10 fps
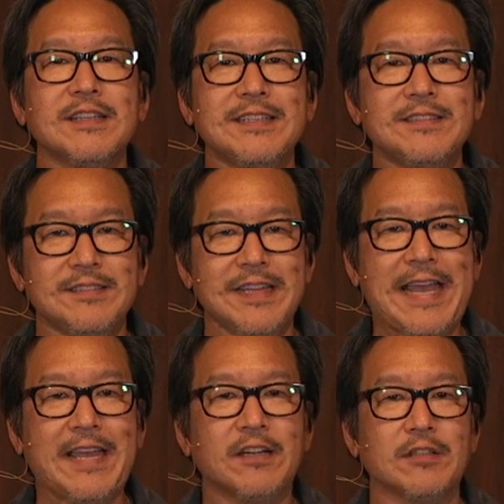leads to
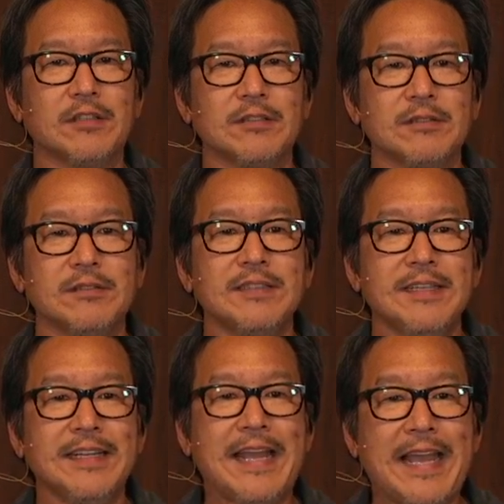anger,
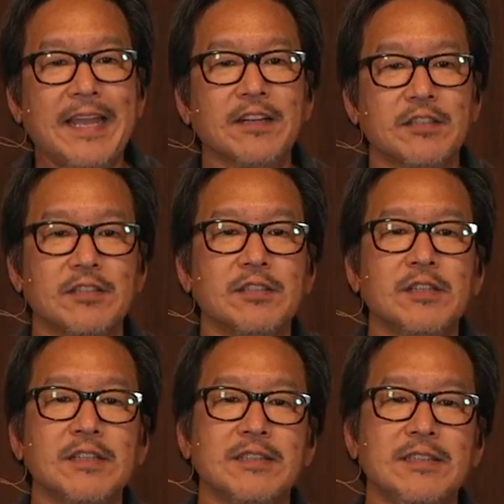and anger
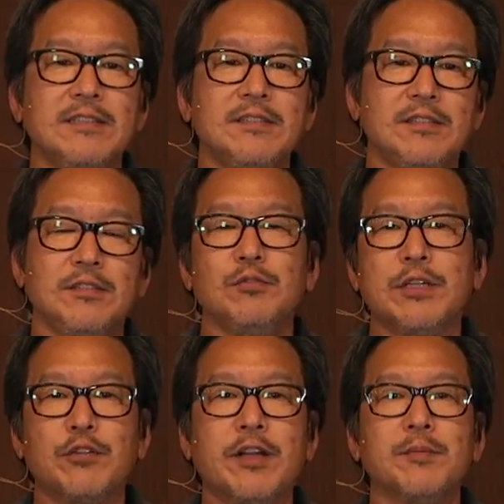leads to
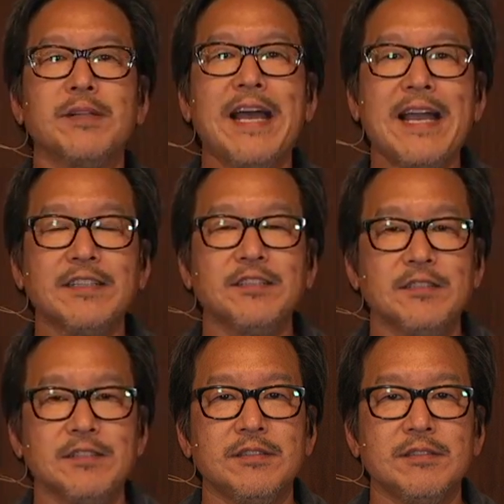regrettable
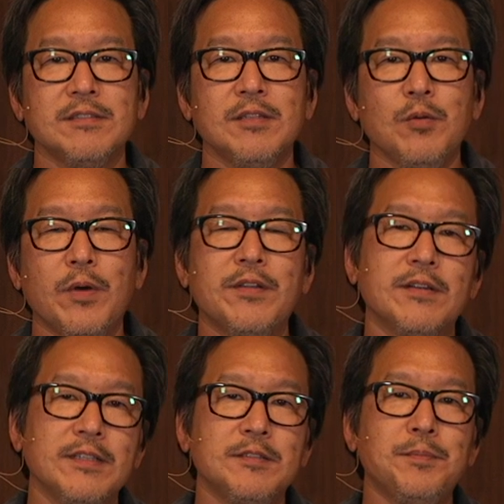actions, whether
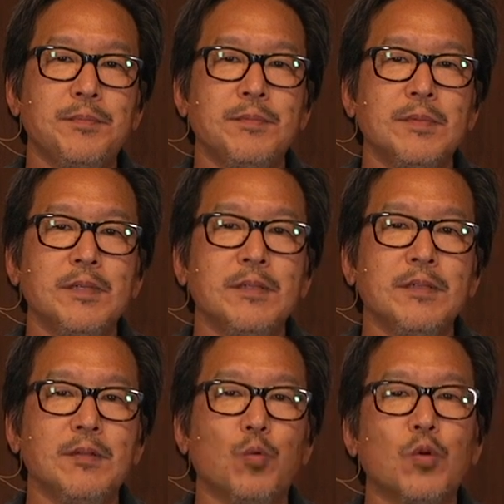it's
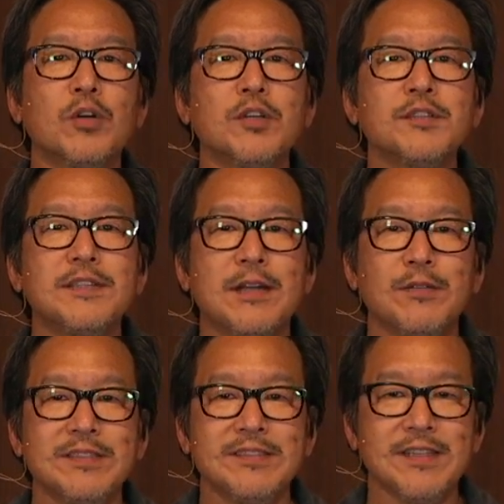the words that
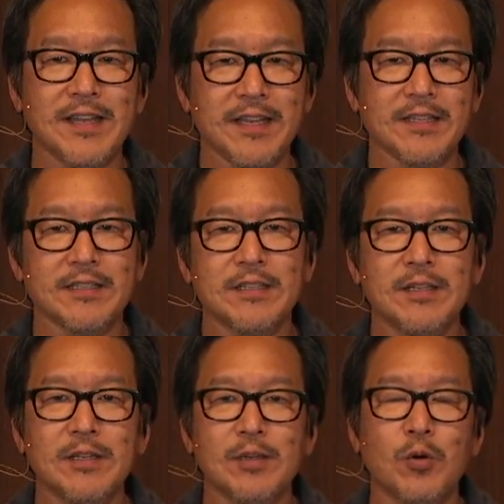we say
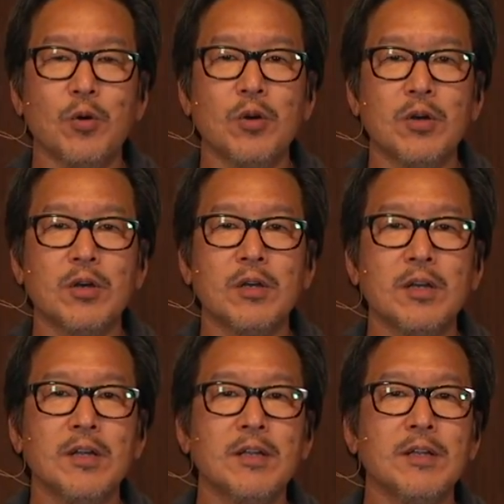or
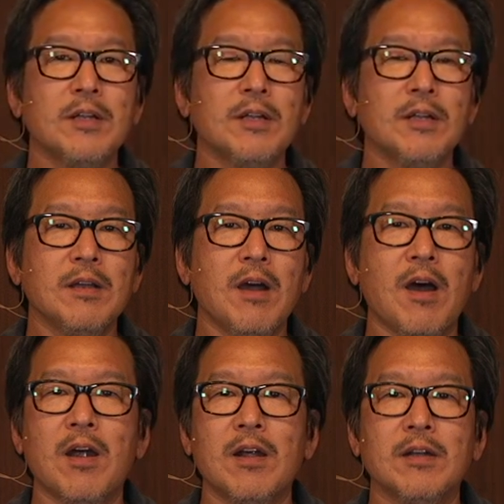
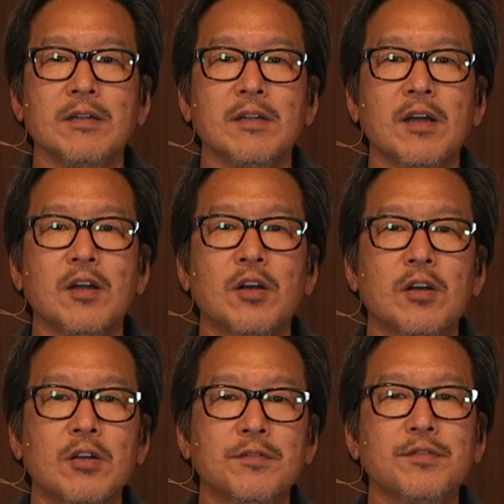our
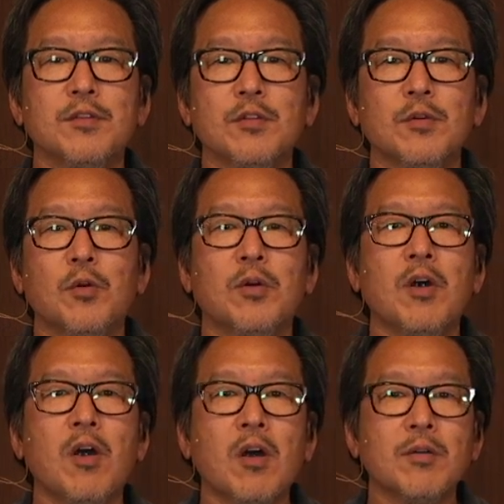hurtful or
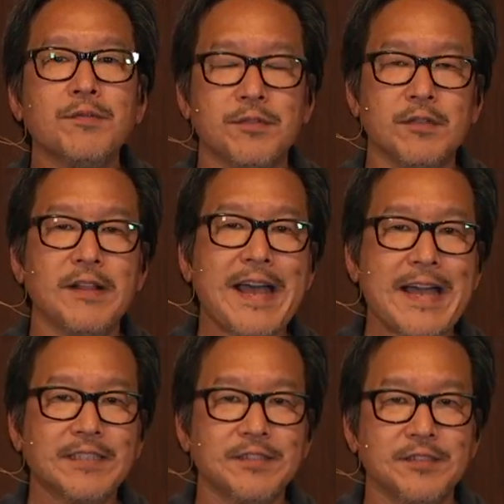harmful
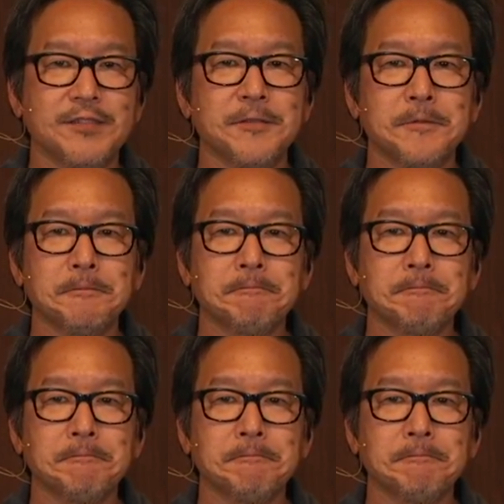actions.